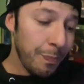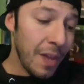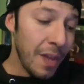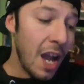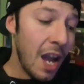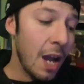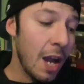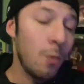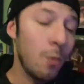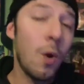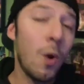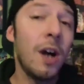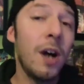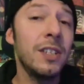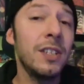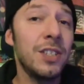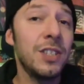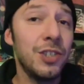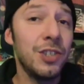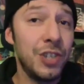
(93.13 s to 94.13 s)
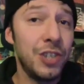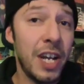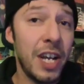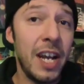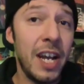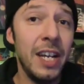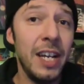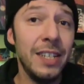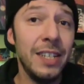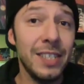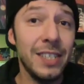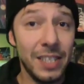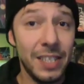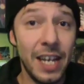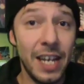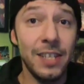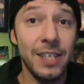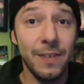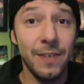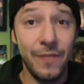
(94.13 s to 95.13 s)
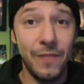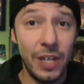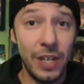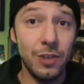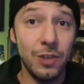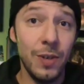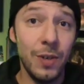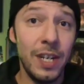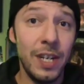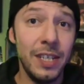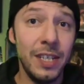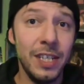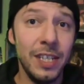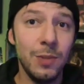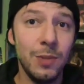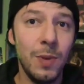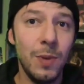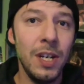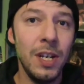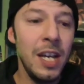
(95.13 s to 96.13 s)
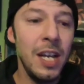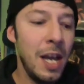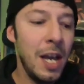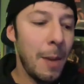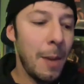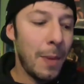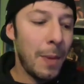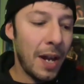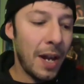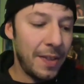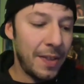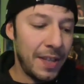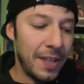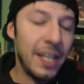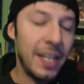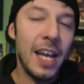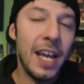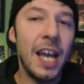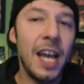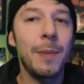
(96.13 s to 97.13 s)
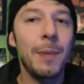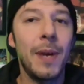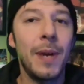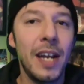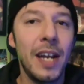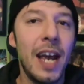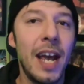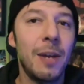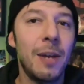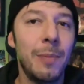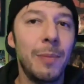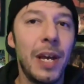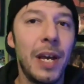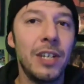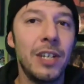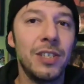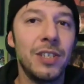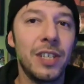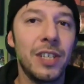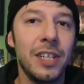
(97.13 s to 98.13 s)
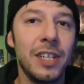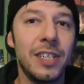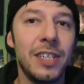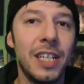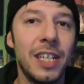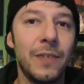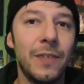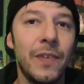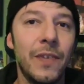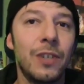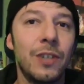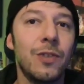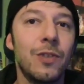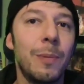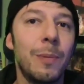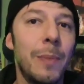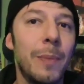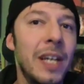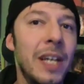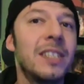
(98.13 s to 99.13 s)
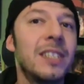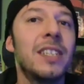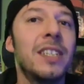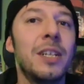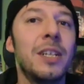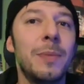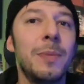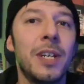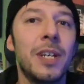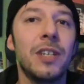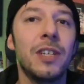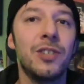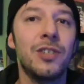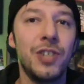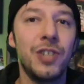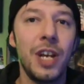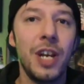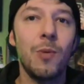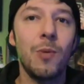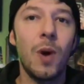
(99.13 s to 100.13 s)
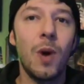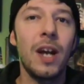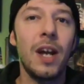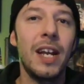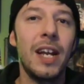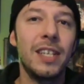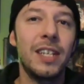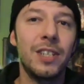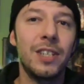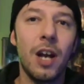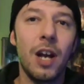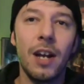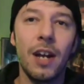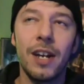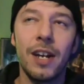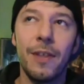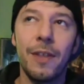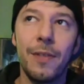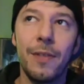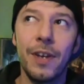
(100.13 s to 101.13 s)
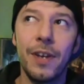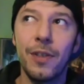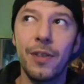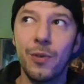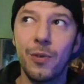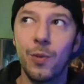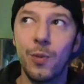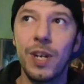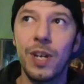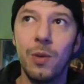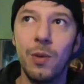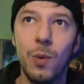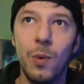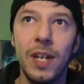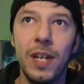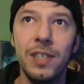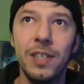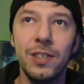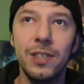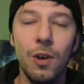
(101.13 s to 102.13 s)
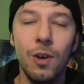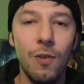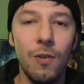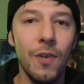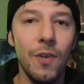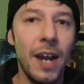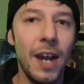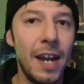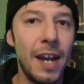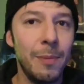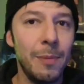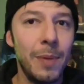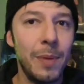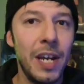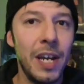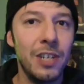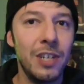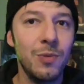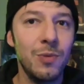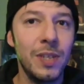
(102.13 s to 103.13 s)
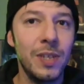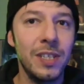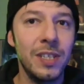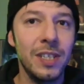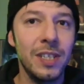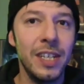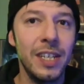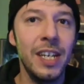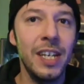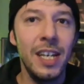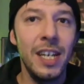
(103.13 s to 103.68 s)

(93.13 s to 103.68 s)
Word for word: I want Jay to take the victory in this one, but I think Hangman Adam Page is going to take the victory basically because Jay White has gotten I think 3 wins over Adam Page recently,